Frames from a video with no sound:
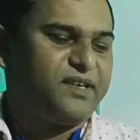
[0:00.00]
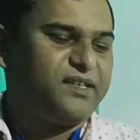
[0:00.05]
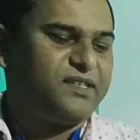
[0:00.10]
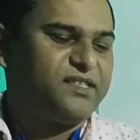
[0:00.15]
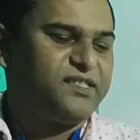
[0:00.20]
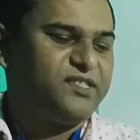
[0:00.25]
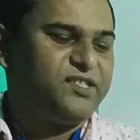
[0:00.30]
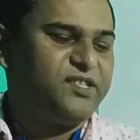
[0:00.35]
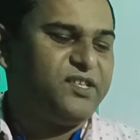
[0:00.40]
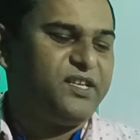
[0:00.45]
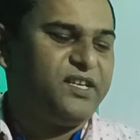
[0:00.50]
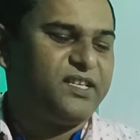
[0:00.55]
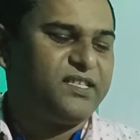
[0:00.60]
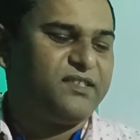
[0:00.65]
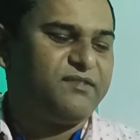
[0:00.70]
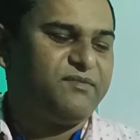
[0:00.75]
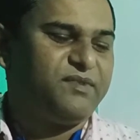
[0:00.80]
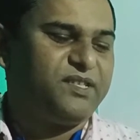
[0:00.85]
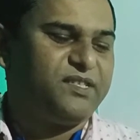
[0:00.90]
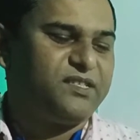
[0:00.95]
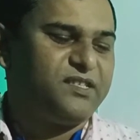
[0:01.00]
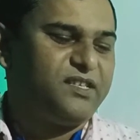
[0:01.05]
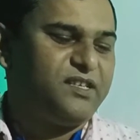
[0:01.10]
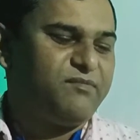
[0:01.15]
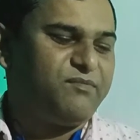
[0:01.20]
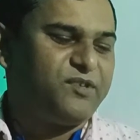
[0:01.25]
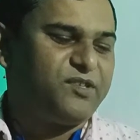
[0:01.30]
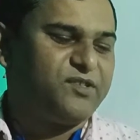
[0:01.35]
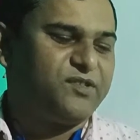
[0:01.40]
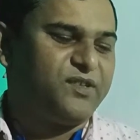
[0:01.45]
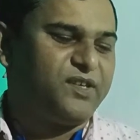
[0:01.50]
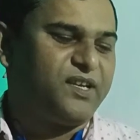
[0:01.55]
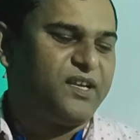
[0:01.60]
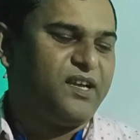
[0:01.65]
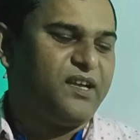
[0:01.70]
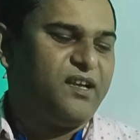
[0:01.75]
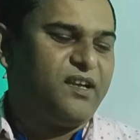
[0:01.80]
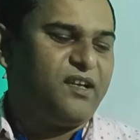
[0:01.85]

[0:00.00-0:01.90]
still achieving, still pursuing,